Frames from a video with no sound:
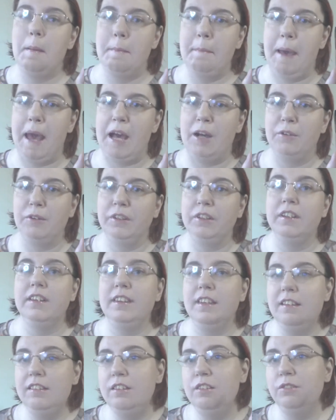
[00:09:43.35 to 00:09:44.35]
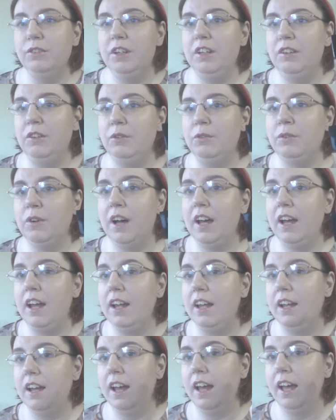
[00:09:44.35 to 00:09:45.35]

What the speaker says: powder. This is the reason why